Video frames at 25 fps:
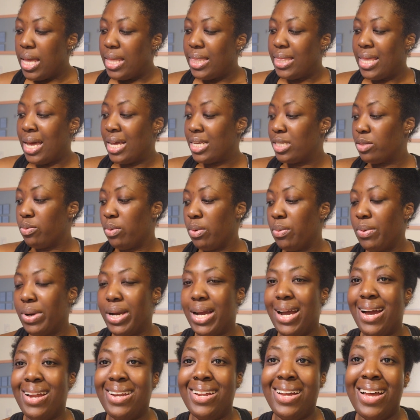that's where we're
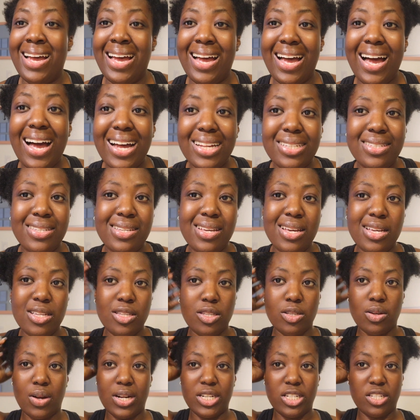kind of at.
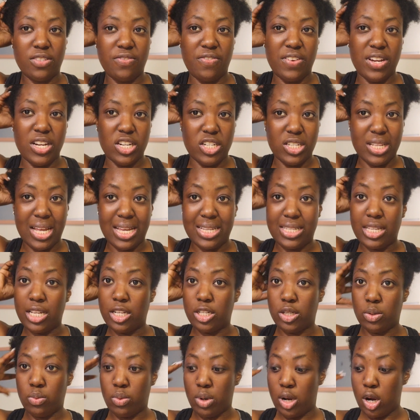So I just finished that
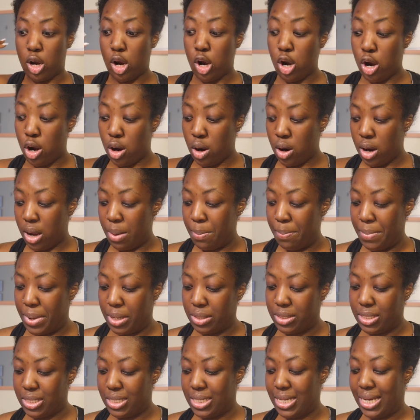session with her. I'm
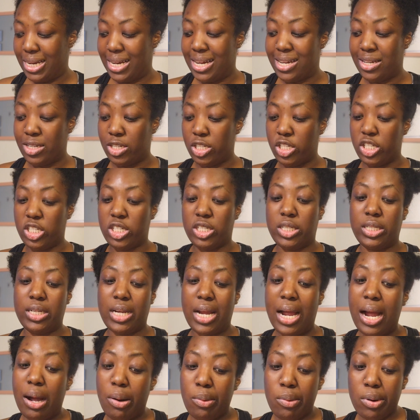about to take a
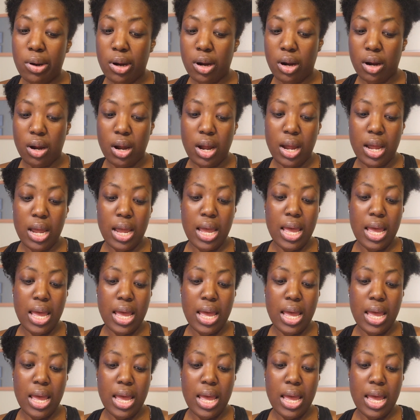shower.